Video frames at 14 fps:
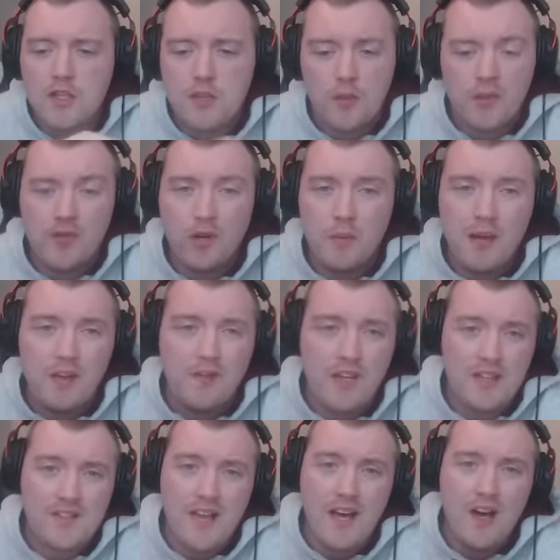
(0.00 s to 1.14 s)
want to talk about
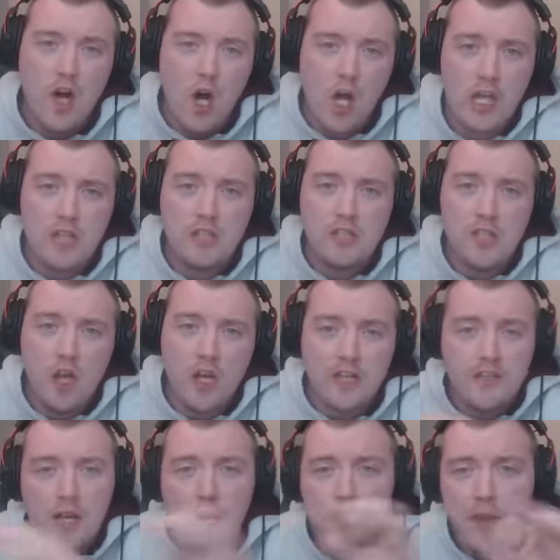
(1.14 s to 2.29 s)
things that I liked
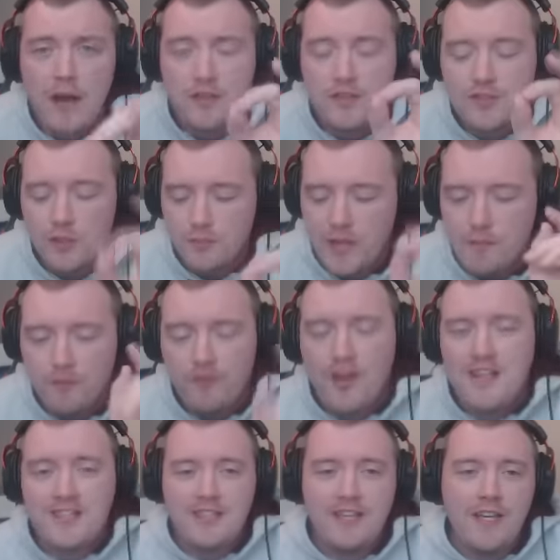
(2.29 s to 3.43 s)
about this update. But
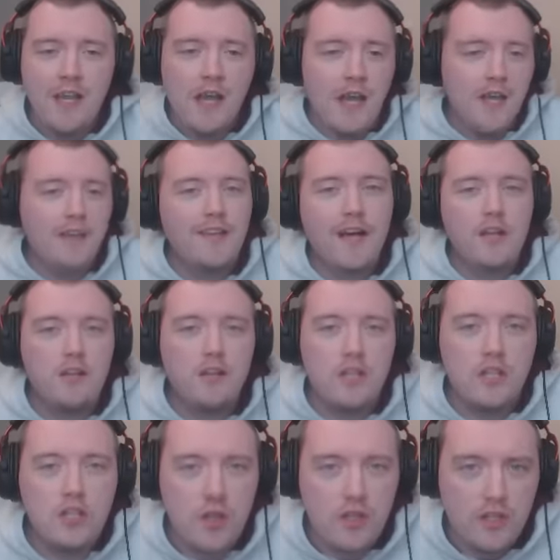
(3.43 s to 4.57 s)
firstly, that little
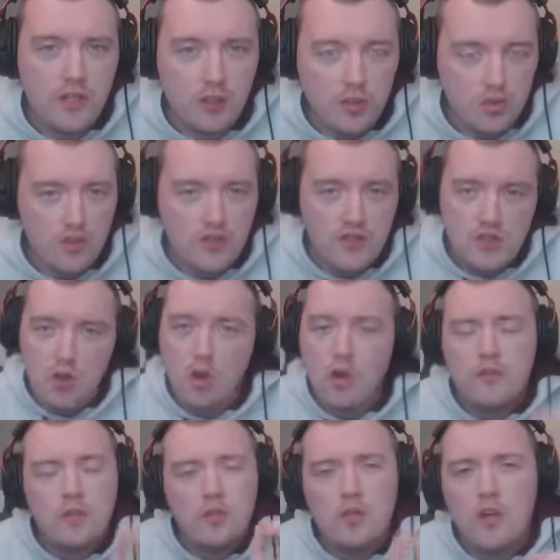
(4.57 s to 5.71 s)
intro that you just saw,
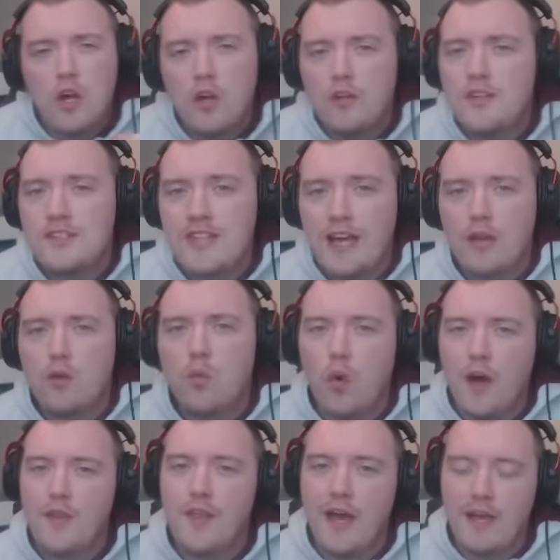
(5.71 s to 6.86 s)
if you do not understand
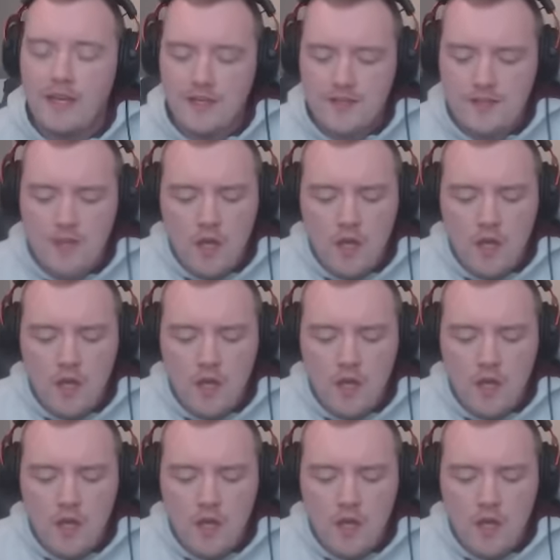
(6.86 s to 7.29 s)
what that is,